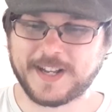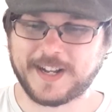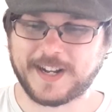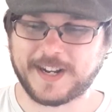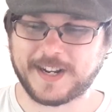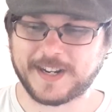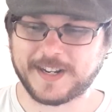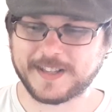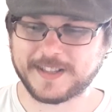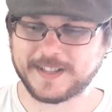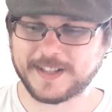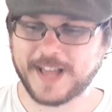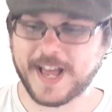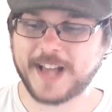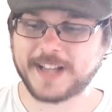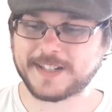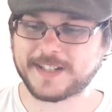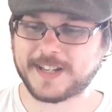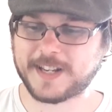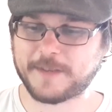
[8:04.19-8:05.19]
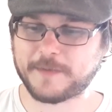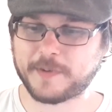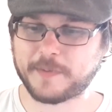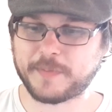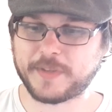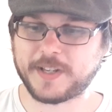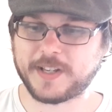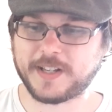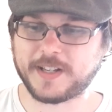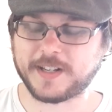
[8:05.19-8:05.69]
The last game would
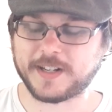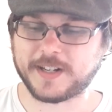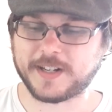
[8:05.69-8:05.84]
be